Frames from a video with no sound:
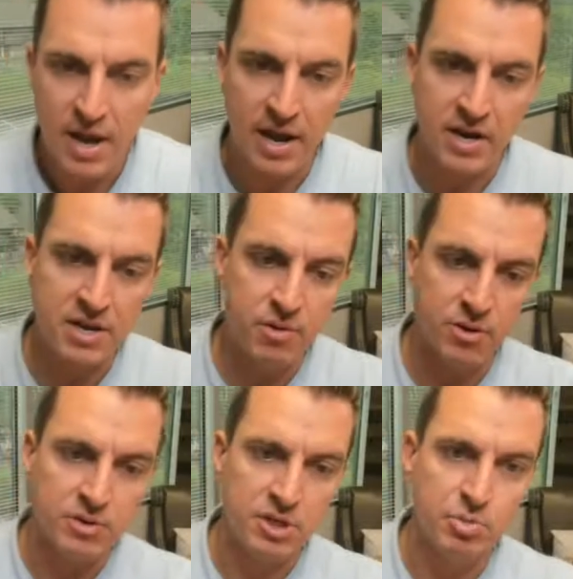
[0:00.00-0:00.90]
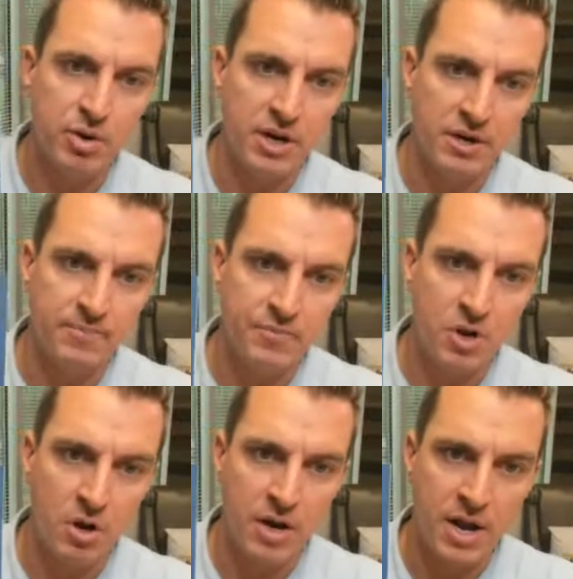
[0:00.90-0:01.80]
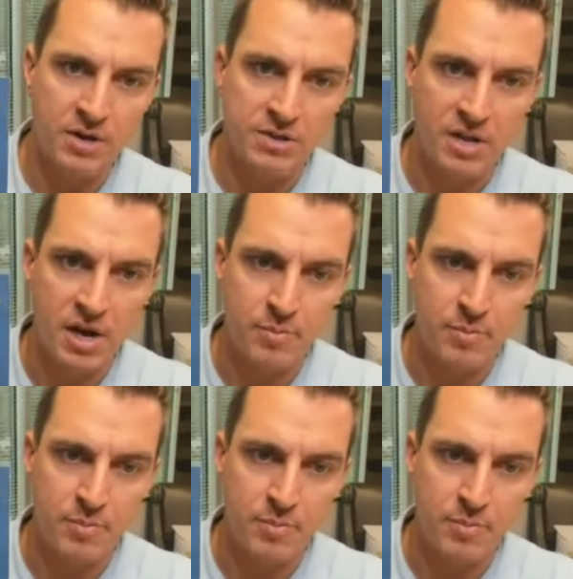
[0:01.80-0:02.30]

And he wrote this book called How to Set